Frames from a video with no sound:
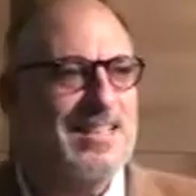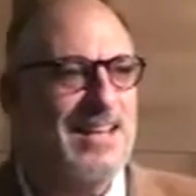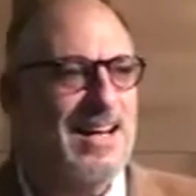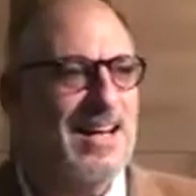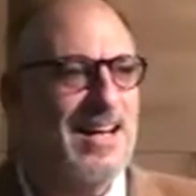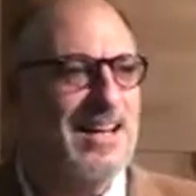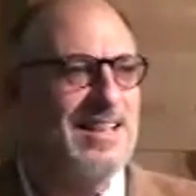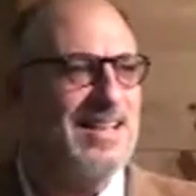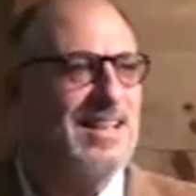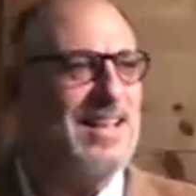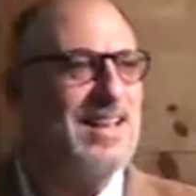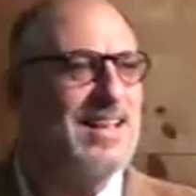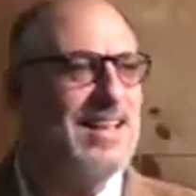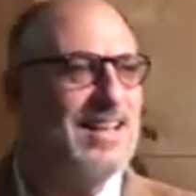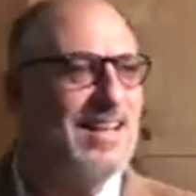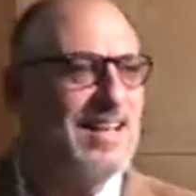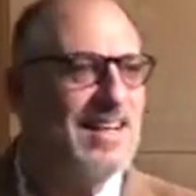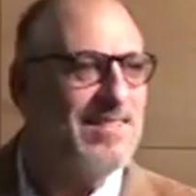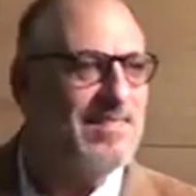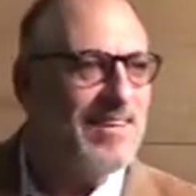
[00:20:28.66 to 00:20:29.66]
I
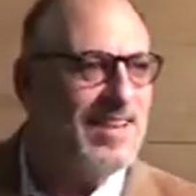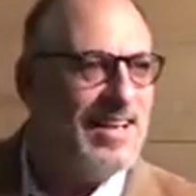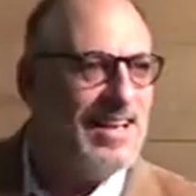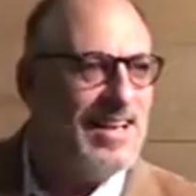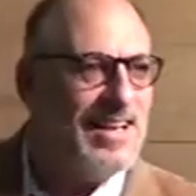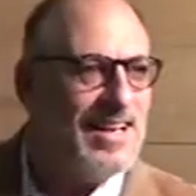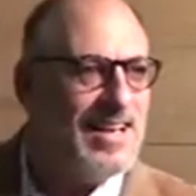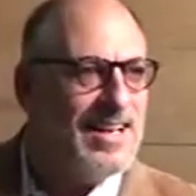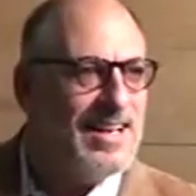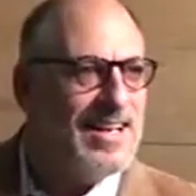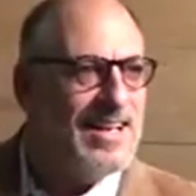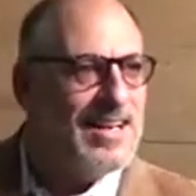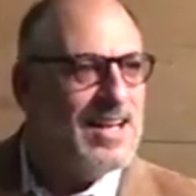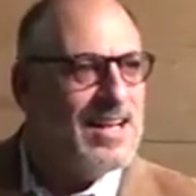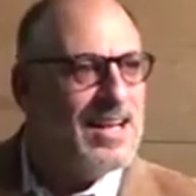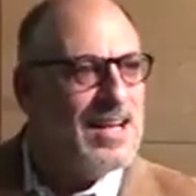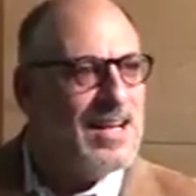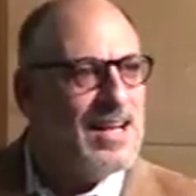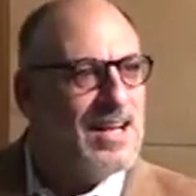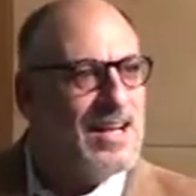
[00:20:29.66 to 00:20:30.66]
needed it,
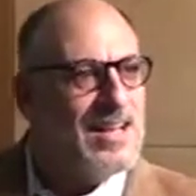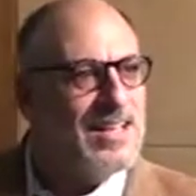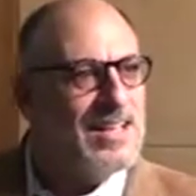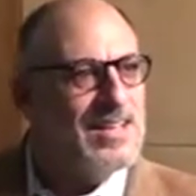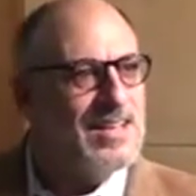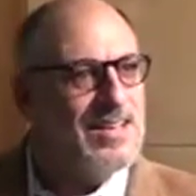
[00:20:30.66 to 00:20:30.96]
right?